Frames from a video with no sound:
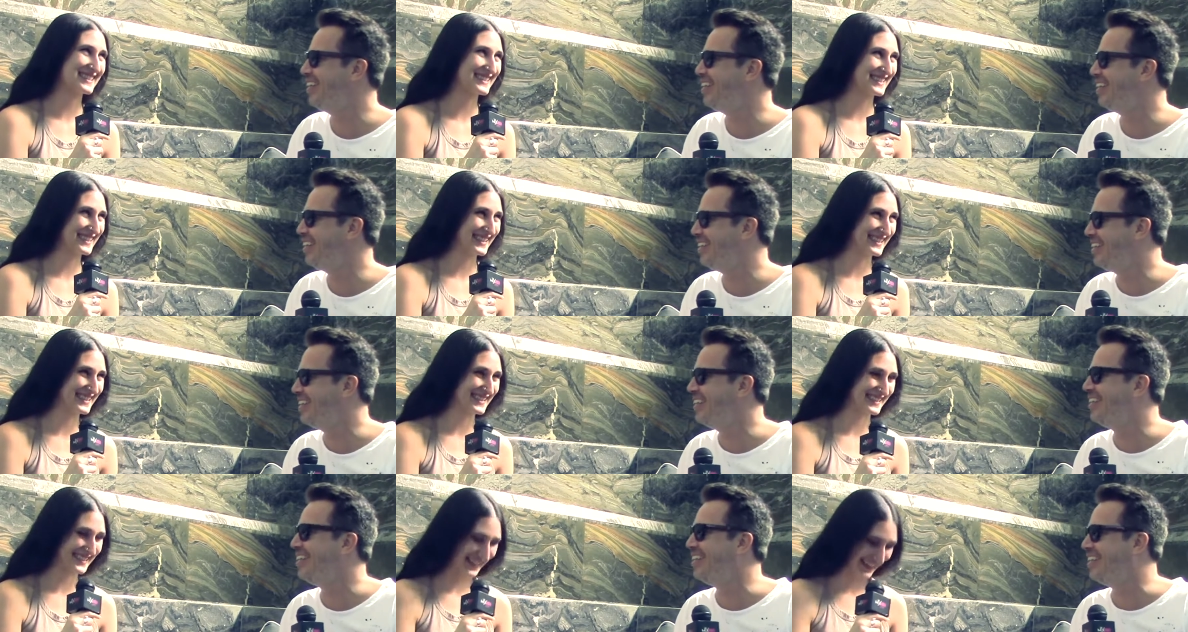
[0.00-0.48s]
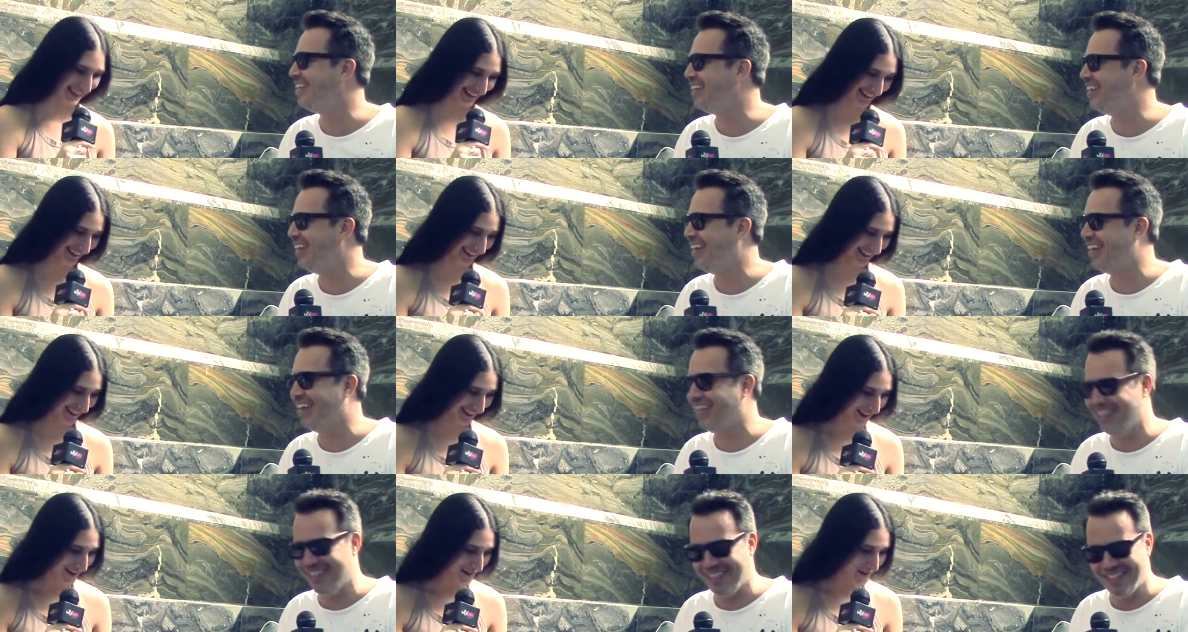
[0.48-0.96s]
Speaker 1: yeah. teasing. Yeah.
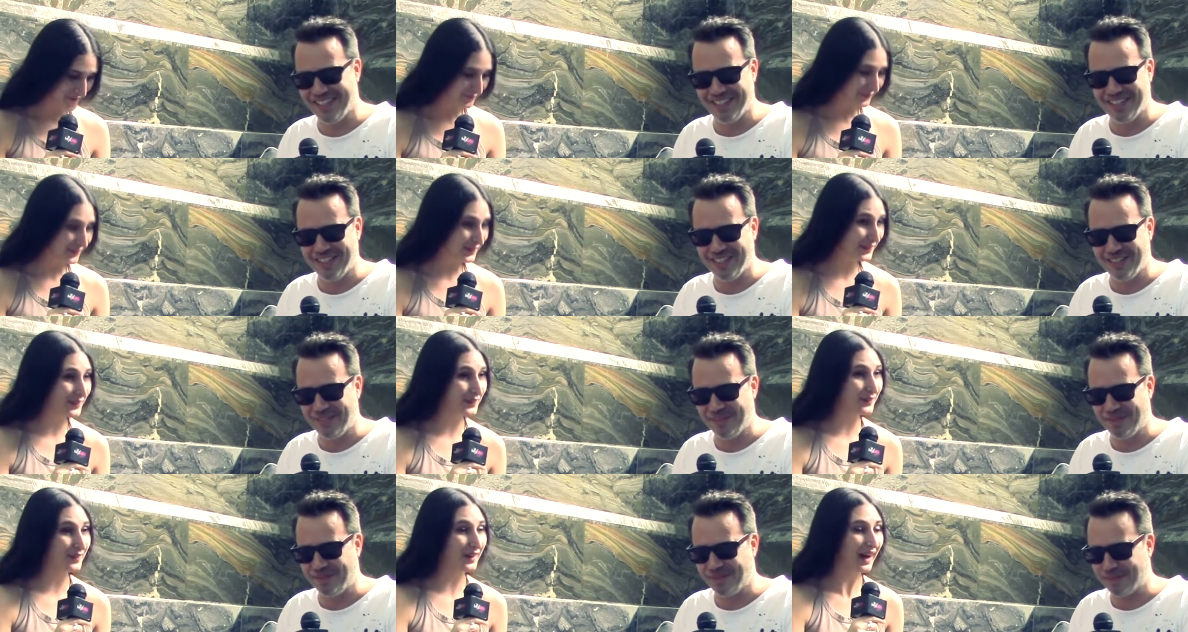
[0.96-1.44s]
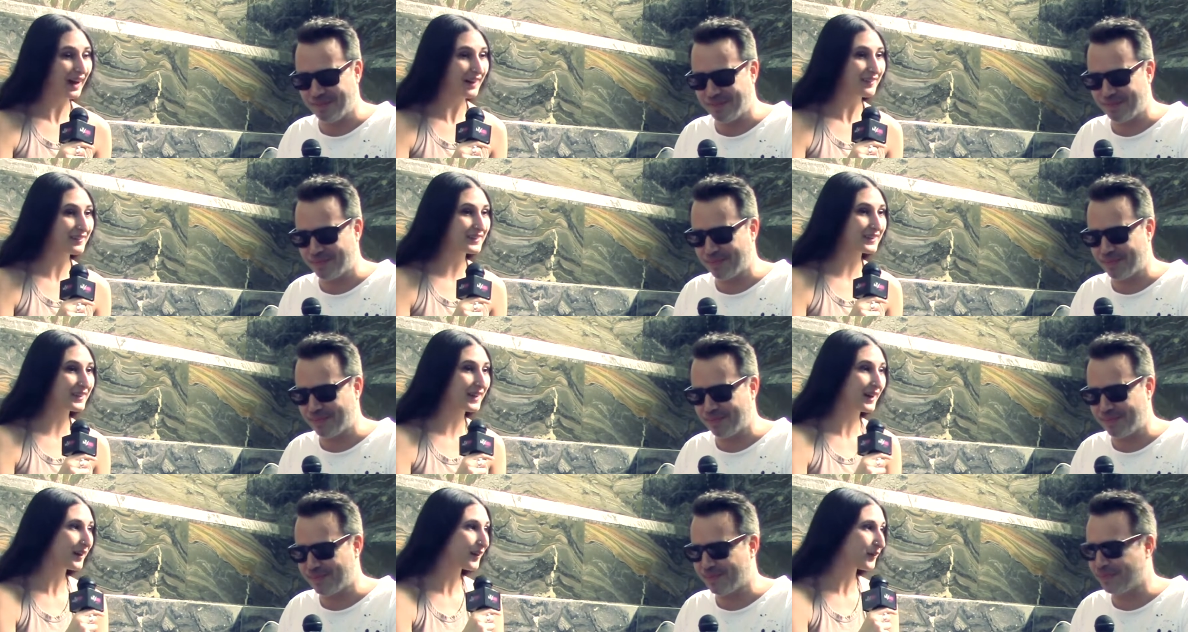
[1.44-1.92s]
You have a
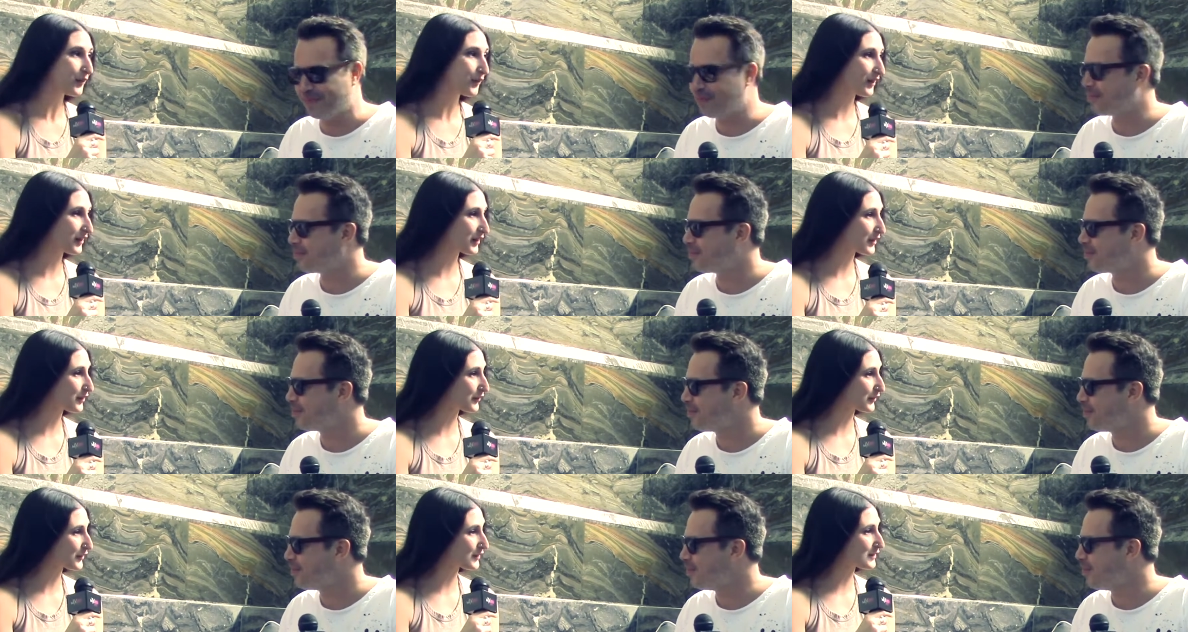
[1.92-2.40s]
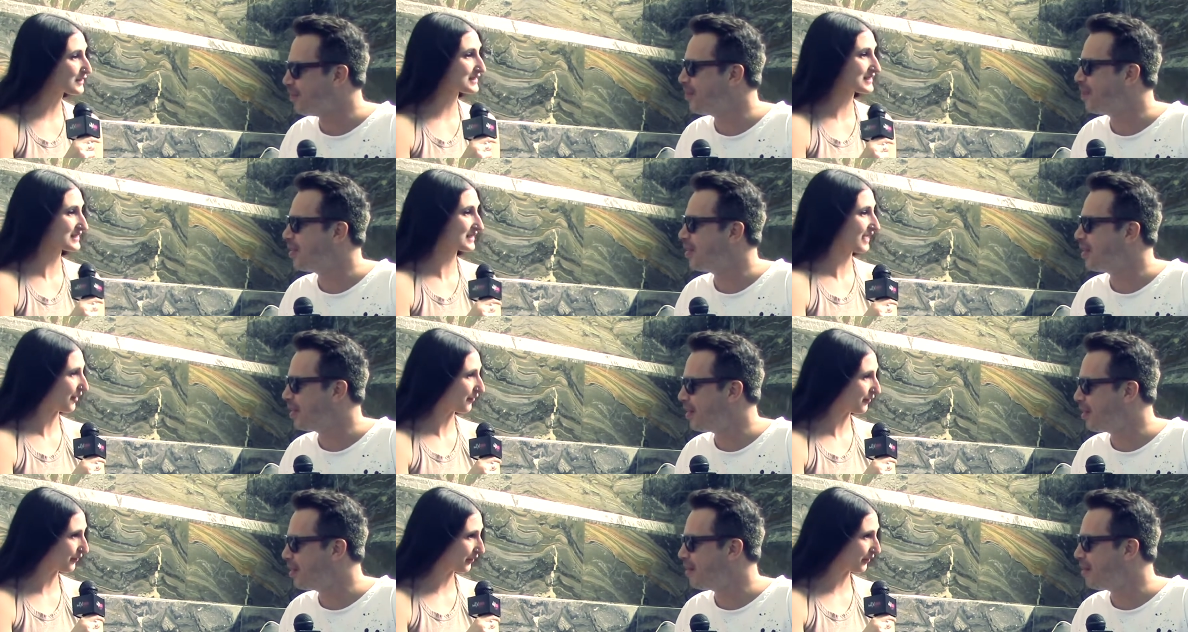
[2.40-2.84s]
lot of wonderful stuff